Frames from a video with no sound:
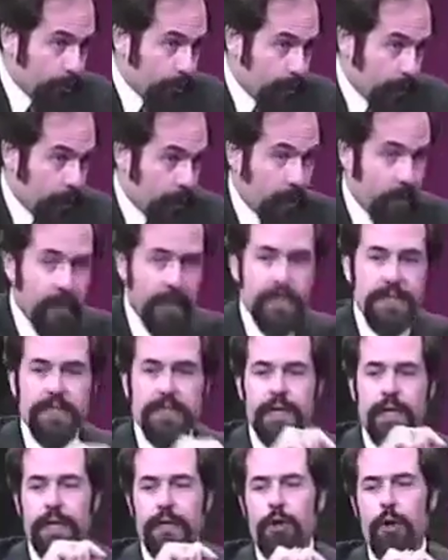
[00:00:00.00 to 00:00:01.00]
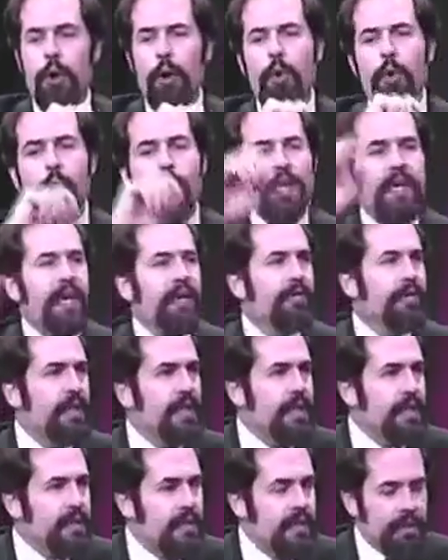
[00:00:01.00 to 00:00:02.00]
there, said, oh, we have
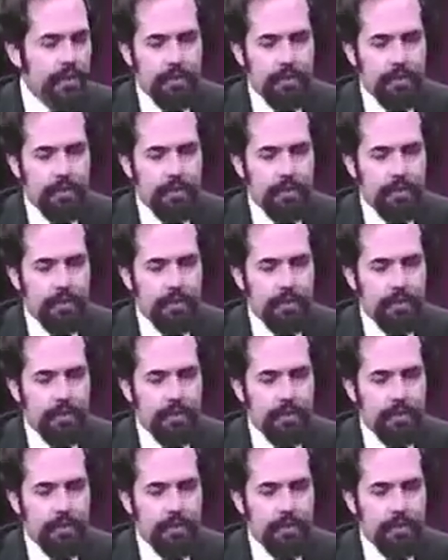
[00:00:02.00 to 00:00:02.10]
heat.